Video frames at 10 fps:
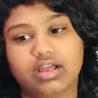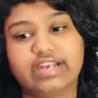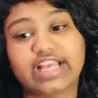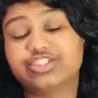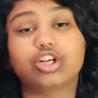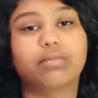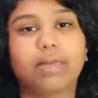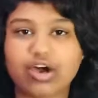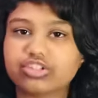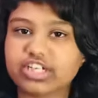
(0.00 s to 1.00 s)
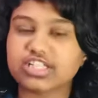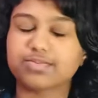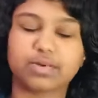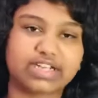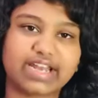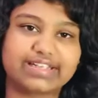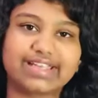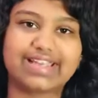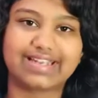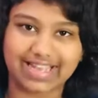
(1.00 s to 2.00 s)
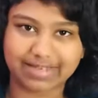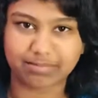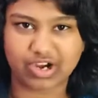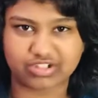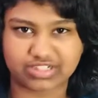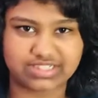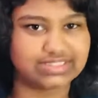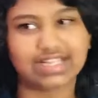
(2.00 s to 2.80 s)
natural boundaries protecting it like mountains.